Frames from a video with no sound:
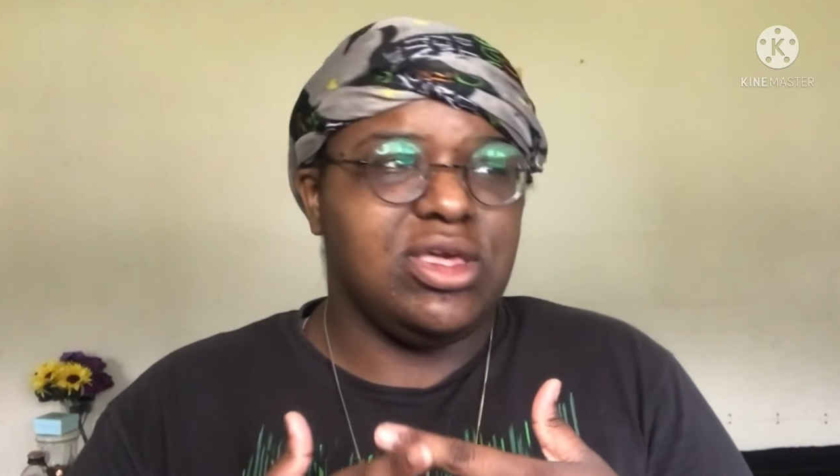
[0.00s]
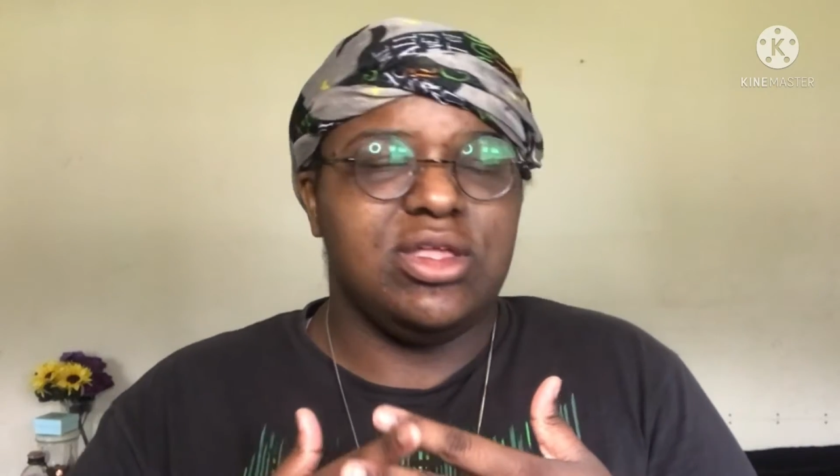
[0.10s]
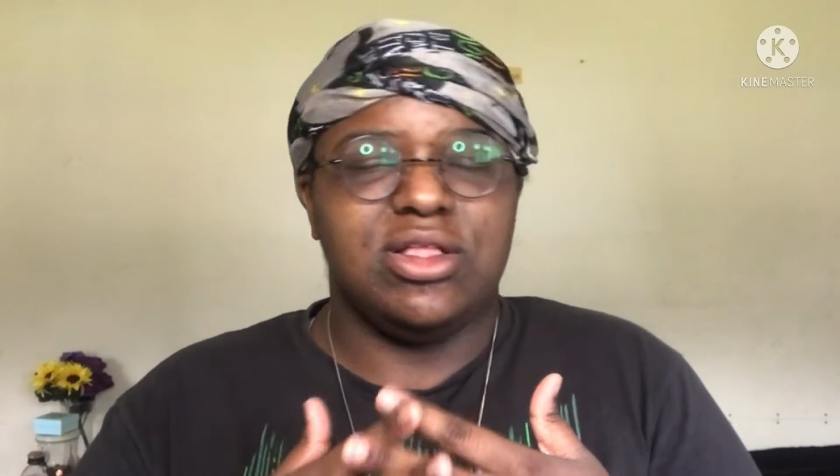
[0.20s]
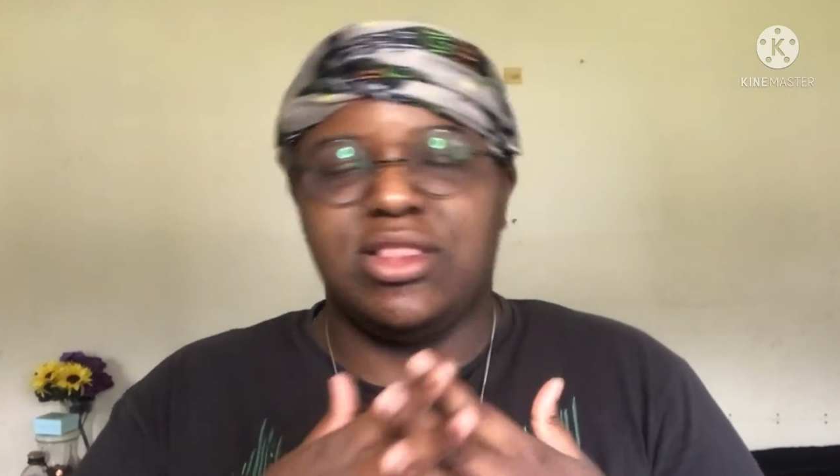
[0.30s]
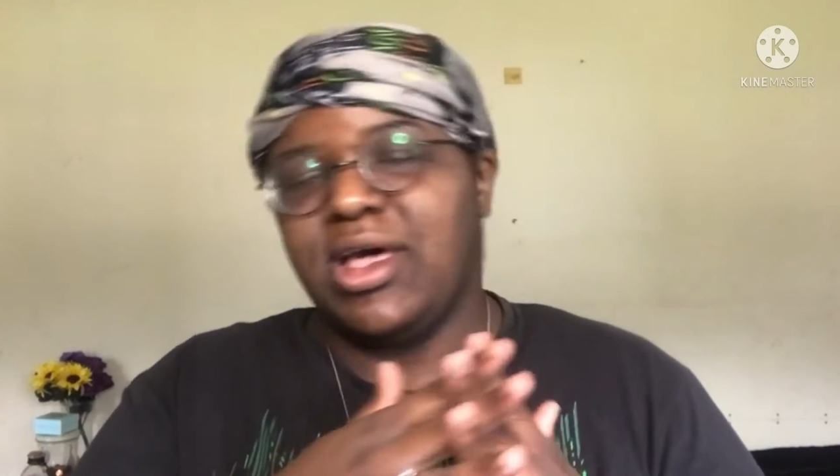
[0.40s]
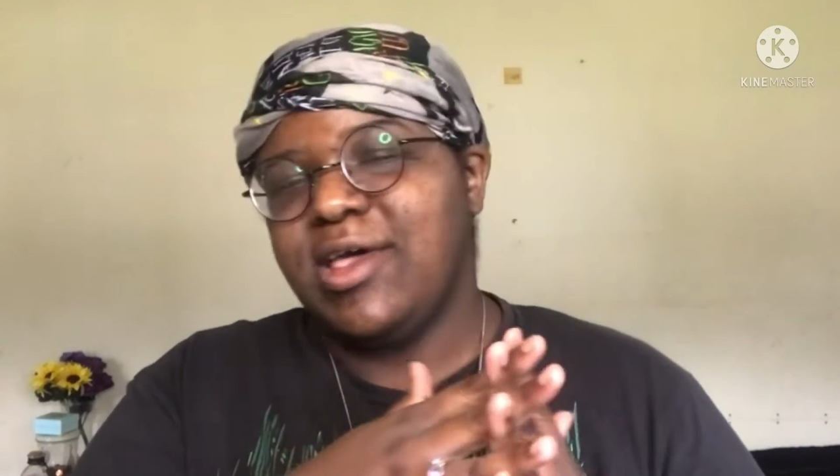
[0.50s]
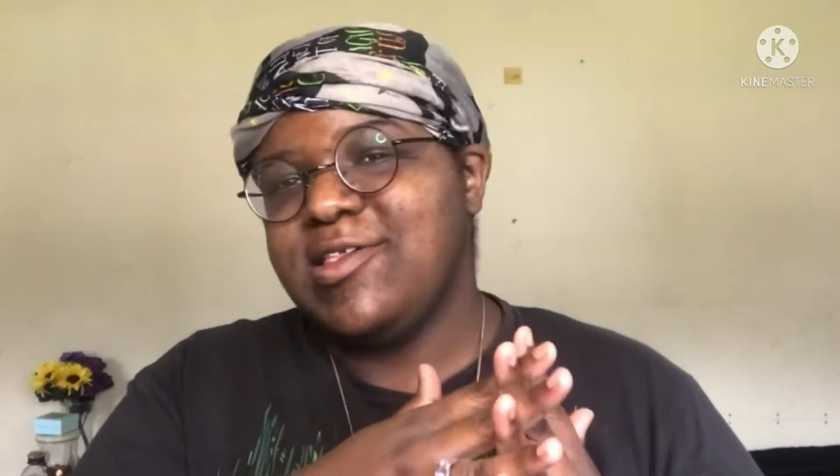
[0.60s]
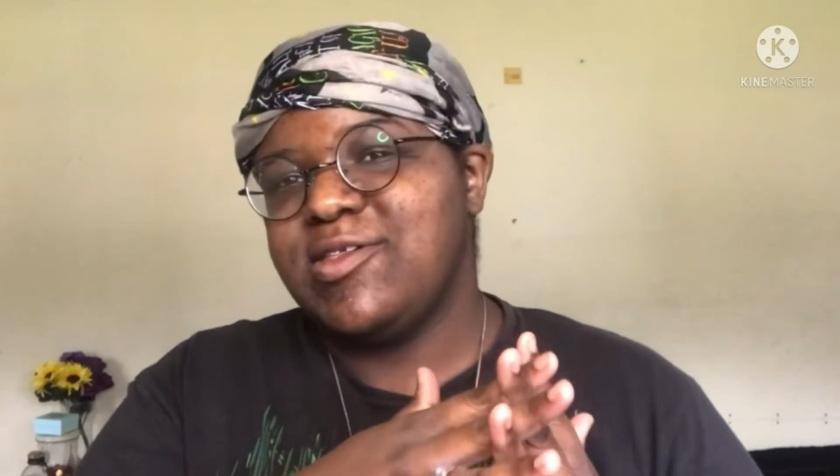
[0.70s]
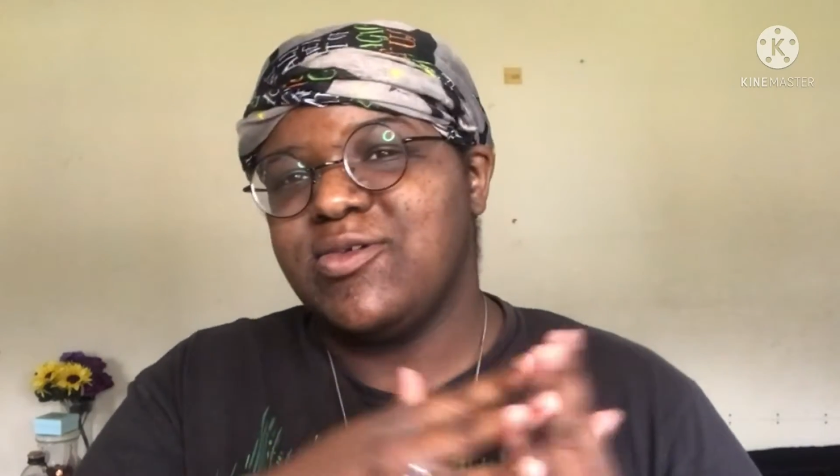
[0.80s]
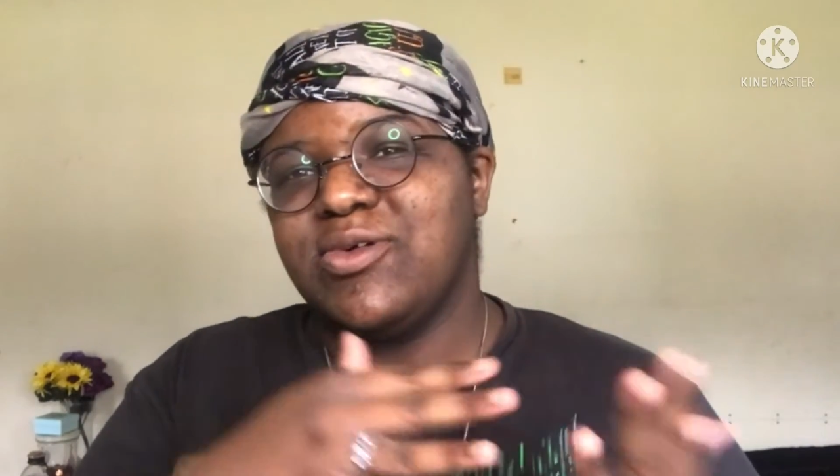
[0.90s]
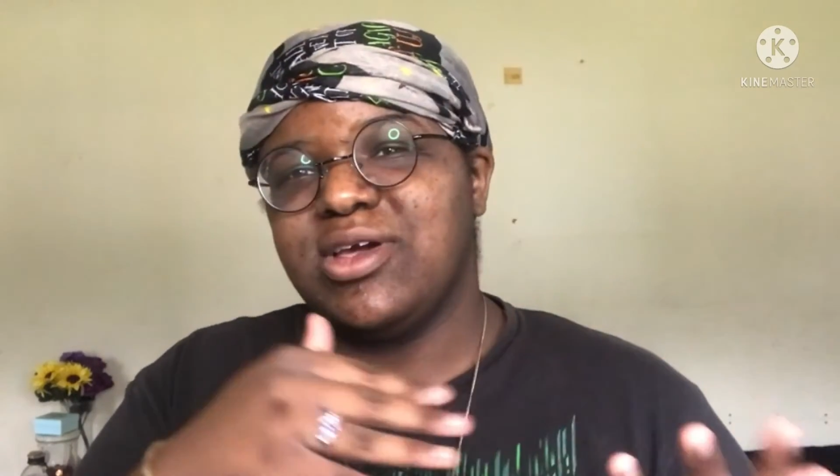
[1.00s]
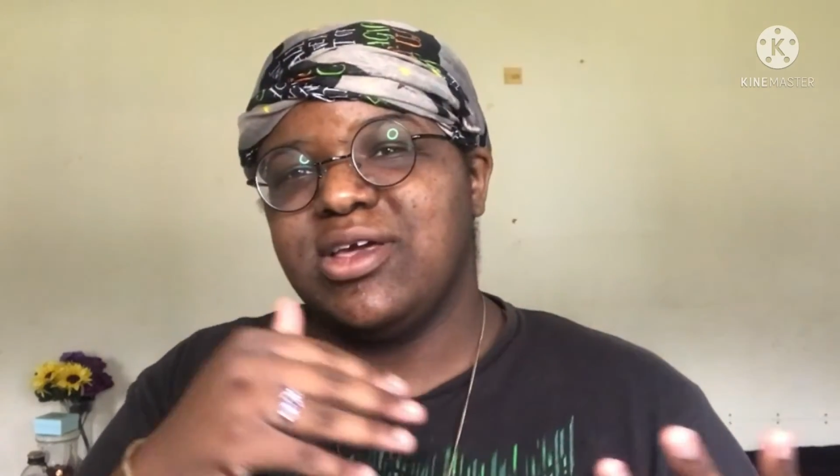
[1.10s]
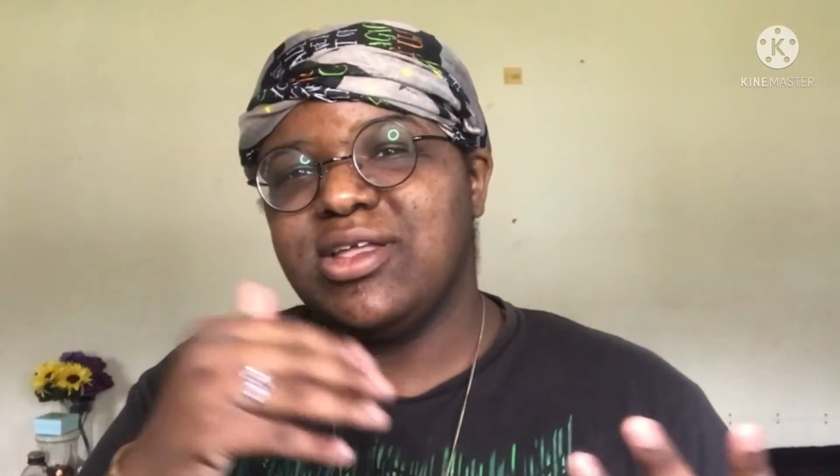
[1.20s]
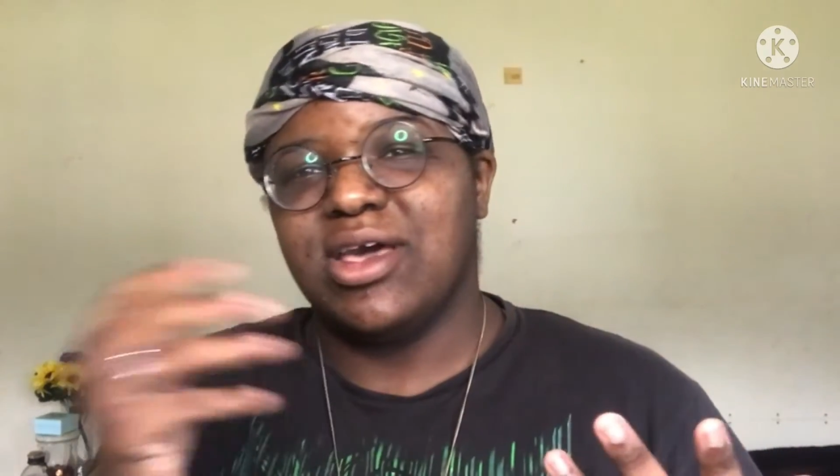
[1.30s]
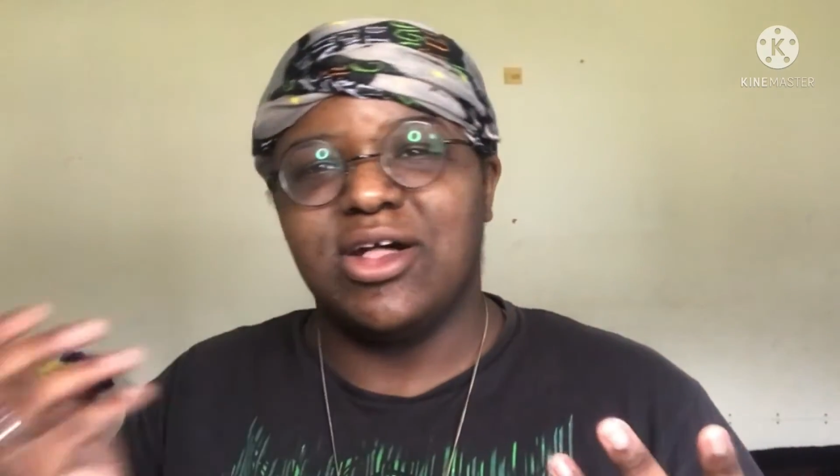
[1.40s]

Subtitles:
eat less or eat